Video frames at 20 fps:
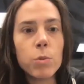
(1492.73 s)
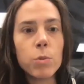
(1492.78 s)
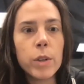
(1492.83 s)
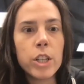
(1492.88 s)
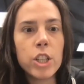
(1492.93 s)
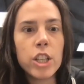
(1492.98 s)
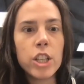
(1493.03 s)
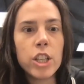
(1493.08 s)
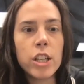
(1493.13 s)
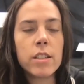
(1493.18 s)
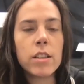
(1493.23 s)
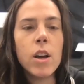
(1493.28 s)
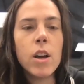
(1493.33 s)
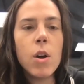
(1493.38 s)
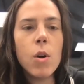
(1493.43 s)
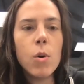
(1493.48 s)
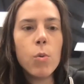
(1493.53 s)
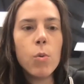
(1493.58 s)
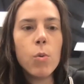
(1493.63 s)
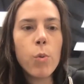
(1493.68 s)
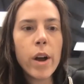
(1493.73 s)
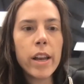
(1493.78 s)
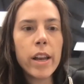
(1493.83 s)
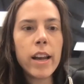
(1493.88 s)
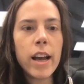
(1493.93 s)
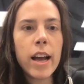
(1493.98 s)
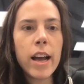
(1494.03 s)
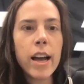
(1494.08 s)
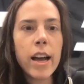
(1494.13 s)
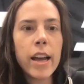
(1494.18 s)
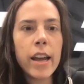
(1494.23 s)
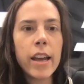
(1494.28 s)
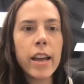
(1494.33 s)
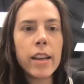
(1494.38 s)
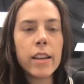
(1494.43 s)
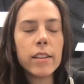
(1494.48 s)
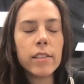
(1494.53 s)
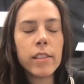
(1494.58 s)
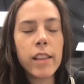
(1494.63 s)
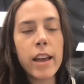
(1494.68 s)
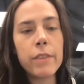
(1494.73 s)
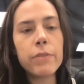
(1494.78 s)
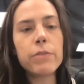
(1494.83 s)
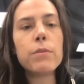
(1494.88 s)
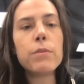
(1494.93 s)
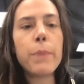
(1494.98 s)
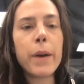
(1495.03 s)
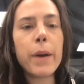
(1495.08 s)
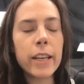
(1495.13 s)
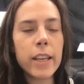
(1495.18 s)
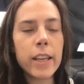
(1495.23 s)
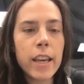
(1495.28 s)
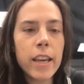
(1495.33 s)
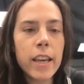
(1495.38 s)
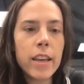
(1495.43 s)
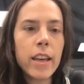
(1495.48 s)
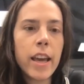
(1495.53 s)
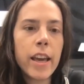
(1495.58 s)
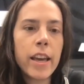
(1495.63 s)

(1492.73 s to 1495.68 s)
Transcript: which is when I left banking,